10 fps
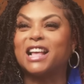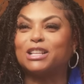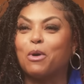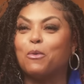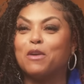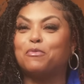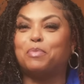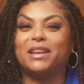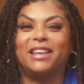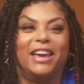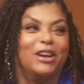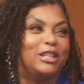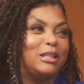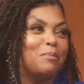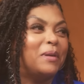that's what we've been here
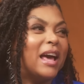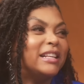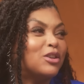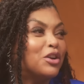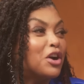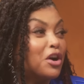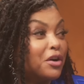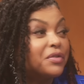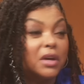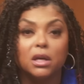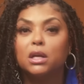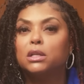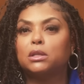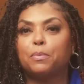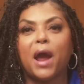placed on earth
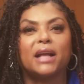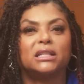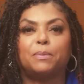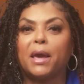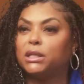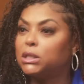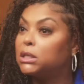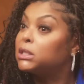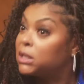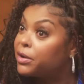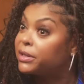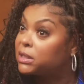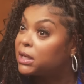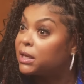to practice patience. Seriously.